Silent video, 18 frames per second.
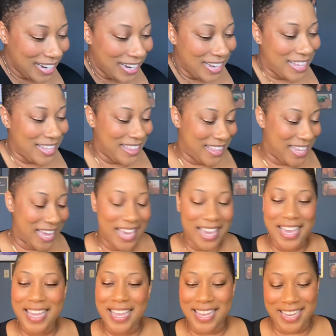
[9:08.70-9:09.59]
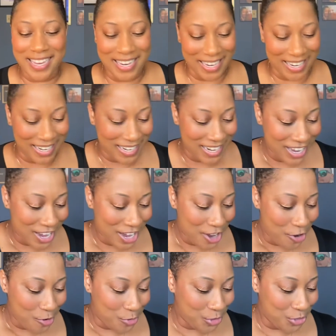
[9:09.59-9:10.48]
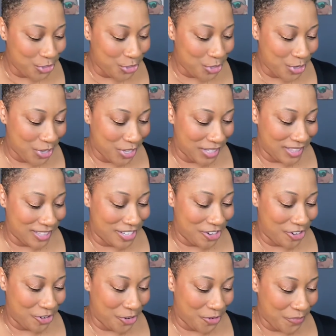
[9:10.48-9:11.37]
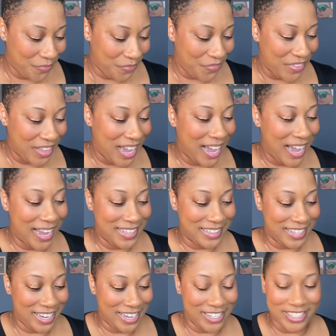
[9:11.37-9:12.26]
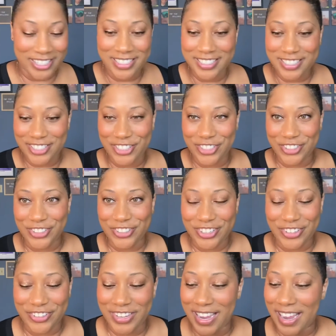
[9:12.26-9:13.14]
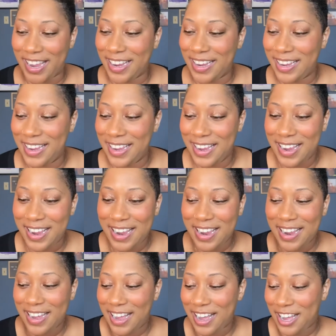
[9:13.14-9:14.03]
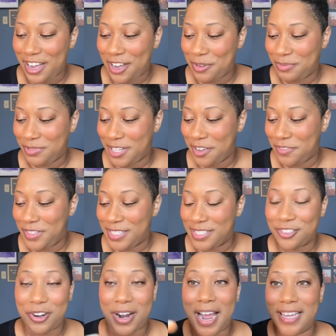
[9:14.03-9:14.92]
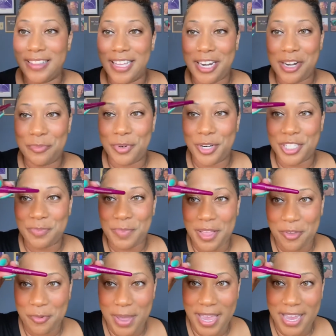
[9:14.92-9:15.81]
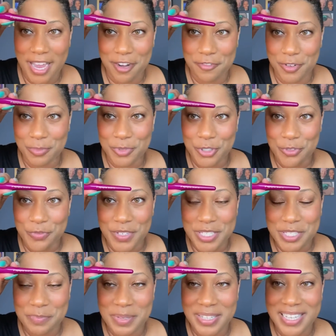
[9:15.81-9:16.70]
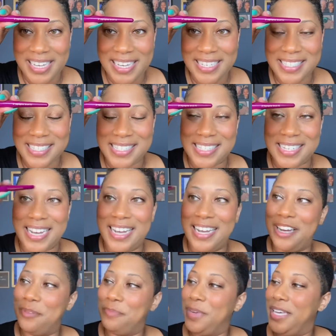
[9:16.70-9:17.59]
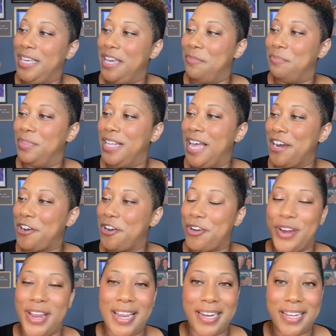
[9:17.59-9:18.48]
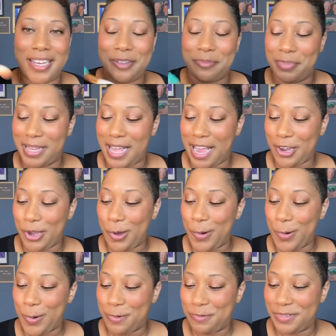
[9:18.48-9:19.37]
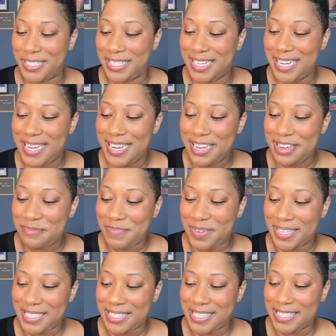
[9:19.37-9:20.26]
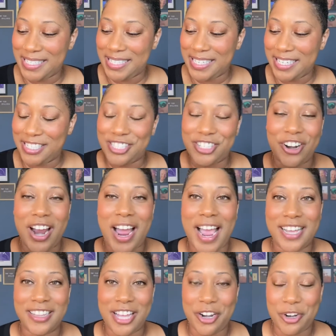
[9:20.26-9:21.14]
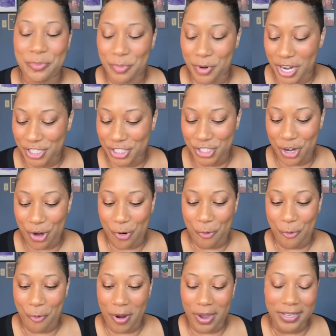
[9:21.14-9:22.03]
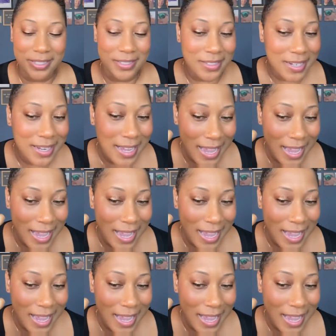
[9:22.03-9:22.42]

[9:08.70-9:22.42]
And then we'll do a little highlighter too, okay? Love this little highlighting brush, by the way. I got it from Juvia's Place. Again, Black created, Black owned business, and it's their highlighter brush 01.